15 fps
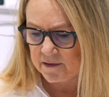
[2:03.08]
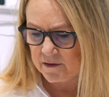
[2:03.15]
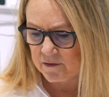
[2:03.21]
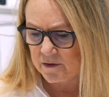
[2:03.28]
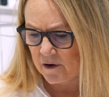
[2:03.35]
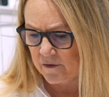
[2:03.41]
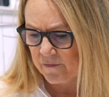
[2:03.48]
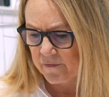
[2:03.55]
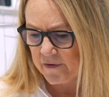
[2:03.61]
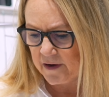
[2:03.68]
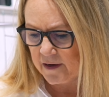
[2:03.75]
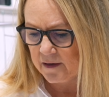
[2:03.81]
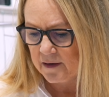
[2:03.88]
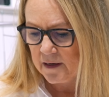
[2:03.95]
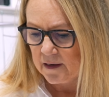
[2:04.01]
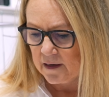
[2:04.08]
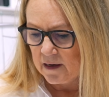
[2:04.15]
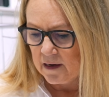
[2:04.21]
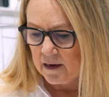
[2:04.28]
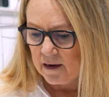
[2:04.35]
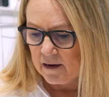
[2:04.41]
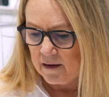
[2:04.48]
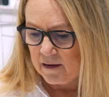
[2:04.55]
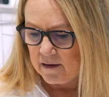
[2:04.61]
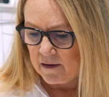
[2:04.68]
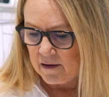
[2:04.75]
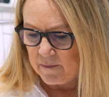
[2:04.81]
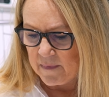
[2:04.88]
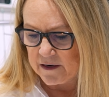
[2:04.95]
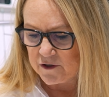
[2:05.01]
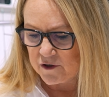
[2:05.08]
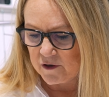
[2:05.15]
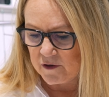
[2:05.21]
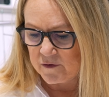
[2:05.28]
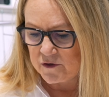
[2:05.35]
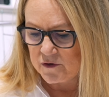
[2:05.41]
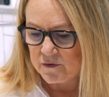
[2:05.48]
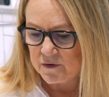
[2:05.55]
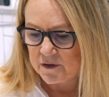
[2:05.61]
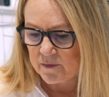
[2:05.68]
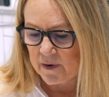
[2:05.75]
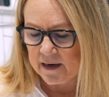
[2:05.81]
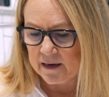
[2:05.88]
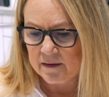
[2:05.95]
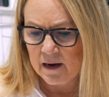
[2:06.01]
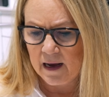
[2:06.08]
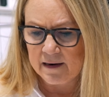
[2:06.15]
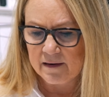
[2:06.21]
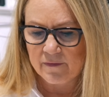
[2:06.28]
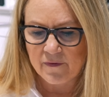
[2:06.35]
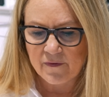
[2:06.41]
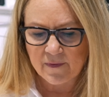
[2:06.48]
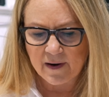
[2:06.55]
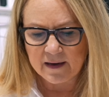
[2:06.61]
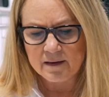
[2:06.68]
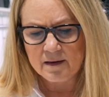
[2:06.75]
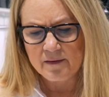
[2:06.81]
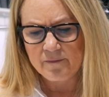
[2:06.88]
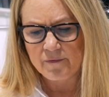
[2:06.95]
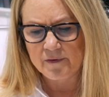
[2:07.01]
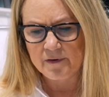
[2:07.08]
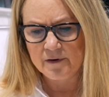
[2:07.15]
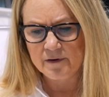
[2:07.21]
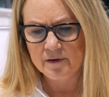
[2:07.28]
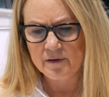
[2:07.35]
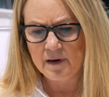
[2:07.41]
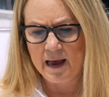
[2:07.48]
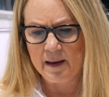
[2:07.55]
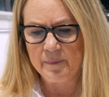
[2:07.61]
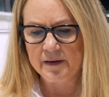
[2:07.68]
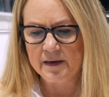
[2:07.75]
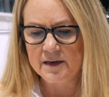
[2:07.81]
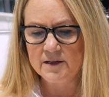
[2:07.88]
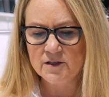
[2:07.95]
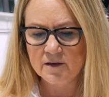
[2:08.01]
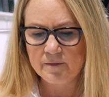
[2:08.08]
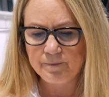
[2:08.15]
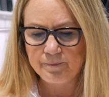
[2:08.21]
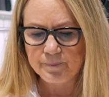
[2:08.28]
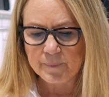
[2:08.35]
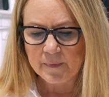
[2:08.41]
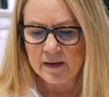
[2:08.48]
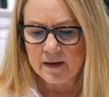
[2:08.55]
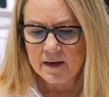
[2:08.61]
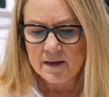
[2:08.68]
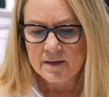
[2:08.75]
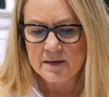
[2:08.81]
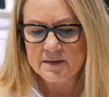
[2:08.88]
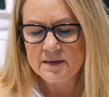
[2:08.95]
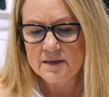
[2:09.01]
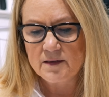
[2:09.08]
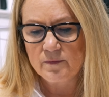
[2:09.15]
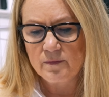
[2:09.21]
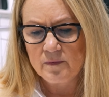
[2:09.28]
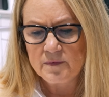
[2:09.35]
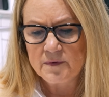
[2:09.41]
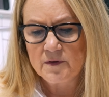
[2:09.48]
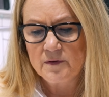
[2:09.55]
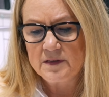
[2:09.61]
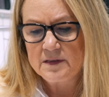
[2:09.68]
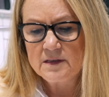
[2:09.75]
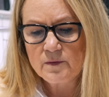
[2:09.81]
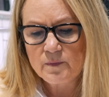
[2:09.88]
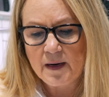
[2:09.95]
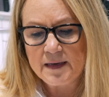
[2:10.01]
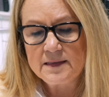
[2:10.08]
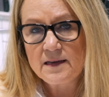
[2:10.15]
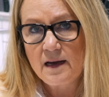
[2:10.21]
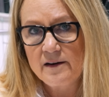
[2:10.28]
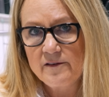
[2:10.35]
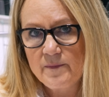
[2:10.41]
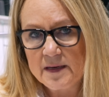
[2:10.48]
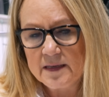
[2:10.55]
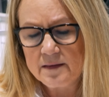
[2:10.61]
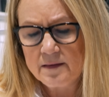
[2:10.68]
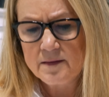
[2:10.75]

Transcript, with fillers: 2 toe foot. Make sure you choose the right kind of thread for your application. This is the, so this is the right side of my